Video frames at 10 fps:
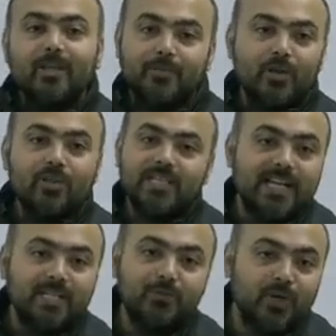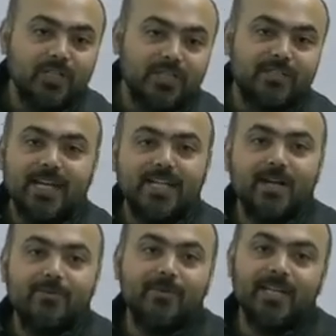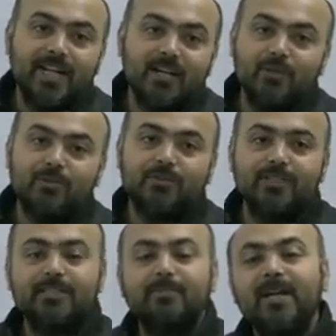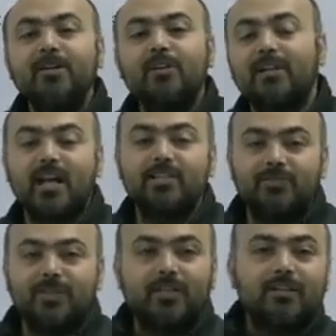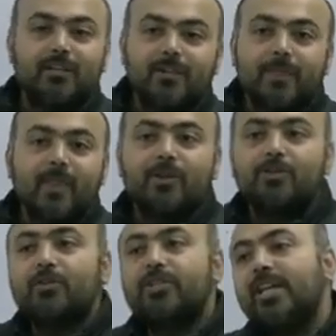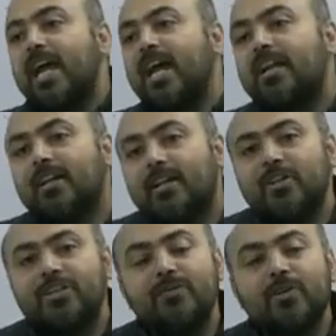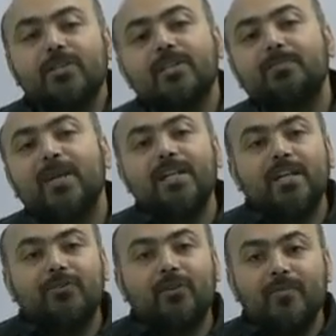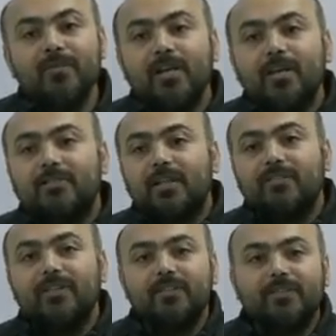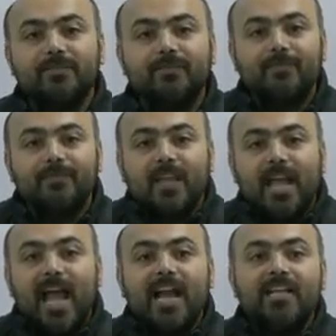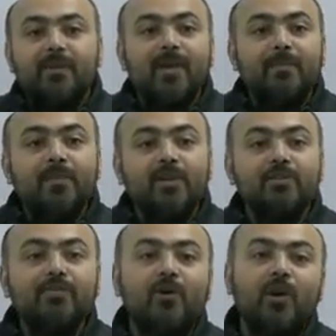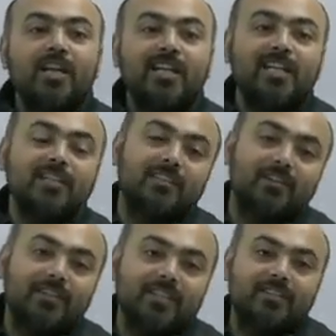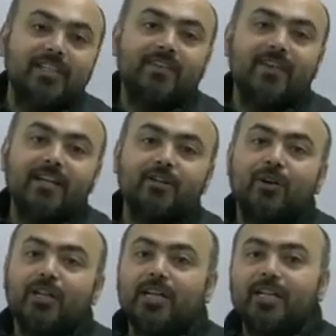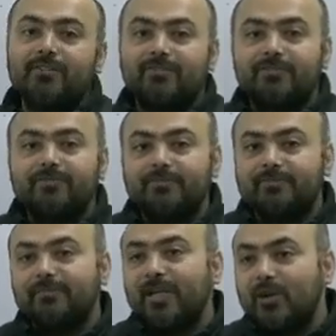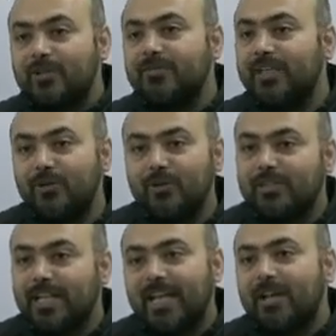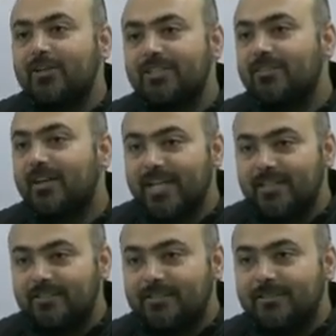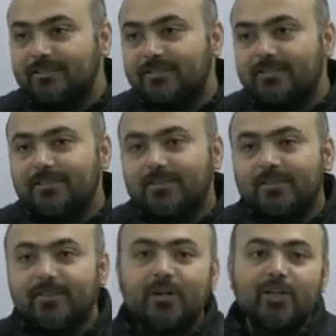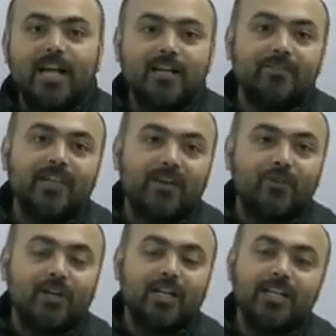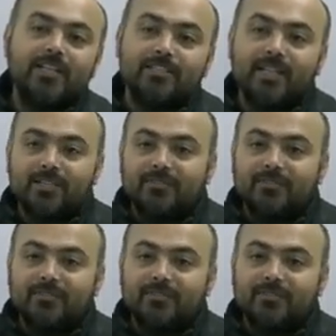because that is what the state government can do, suspend or transfer. So she was suspended from service, and the members of All India service, they went on a leave, because we know they cannot strike. We know that we have already discussed